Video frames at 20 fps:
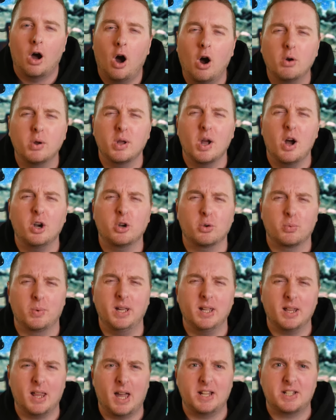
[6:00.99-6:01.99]
Ariana
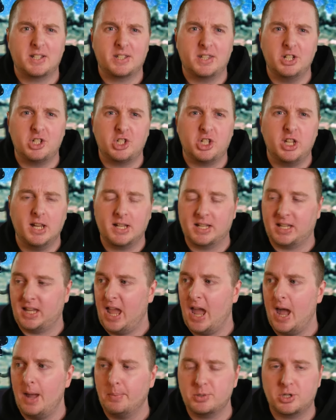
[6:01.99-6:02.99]
realized that she had
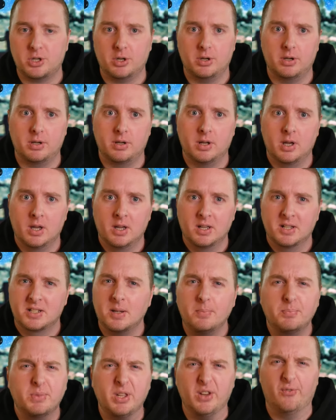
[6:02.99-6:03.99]
captured
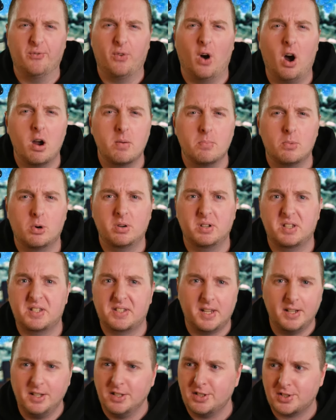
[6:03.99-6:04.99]
something far more
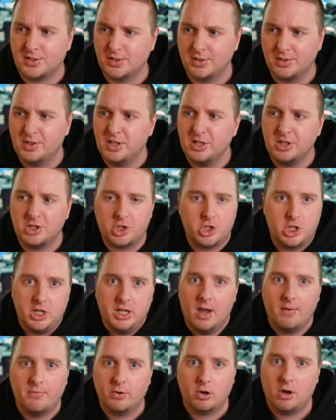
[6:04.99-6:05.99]
sinister than
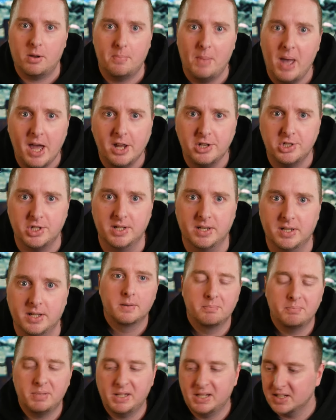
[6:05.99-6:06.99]
she ever imagined.
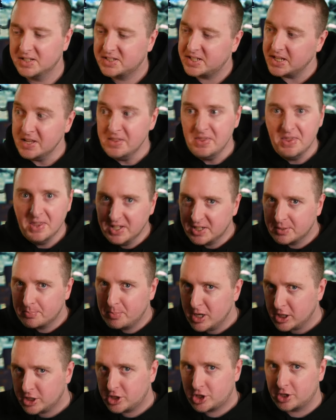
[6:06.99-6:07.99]
Because in this
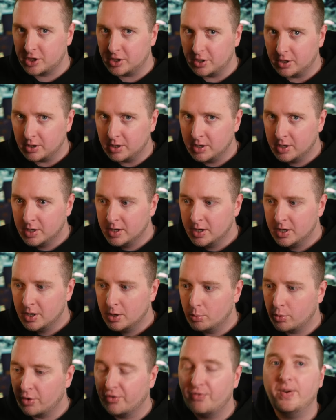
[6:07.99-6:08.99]
picture
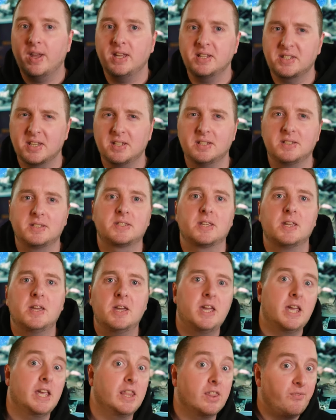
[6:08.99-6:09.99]
were faces,
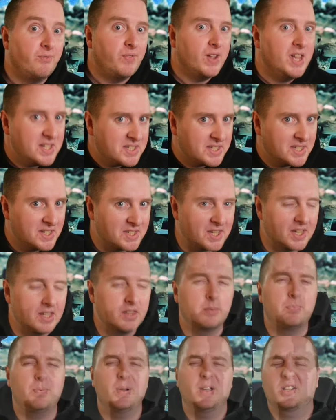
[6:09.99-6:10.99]
and the faces
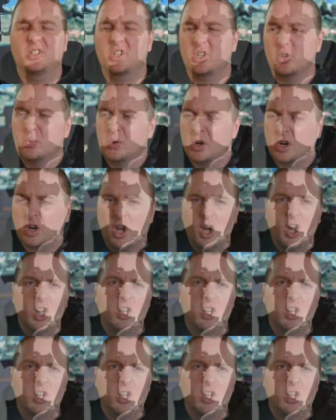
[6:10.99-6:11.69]
in the picture were